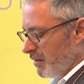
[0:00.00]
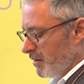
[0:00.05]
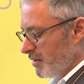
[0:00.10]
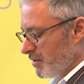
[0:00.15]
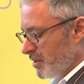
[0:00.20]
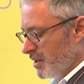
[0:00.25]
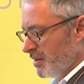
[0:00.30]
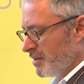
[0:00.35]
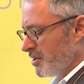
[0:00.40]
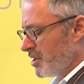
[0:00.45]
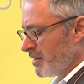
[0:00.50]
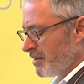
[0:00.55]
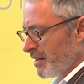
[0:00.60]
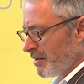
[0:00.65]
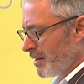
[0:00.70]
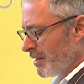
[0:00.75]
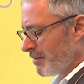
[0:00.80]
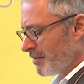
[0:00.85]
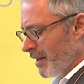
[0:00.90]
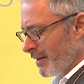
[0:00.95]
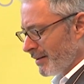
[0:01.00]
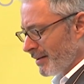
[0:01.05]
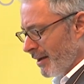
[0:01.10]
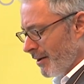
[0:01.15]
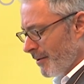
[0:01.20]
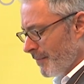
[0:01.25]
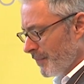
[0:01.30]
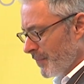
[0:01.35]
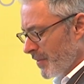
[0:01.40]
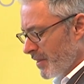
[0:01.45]
She said things like,
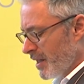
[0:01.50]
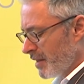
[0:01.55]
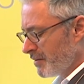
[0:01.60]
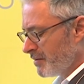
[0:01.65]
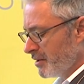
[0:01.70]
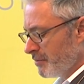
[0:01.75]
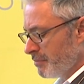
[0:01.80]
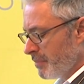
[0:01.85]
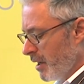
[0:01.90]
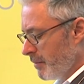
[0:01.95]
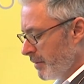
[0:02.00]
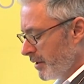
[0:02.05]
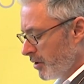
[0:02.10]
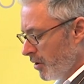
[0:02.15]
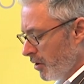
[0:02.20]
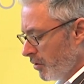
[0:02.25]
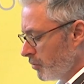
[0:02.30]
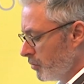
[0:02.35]
"That's it, baby girl,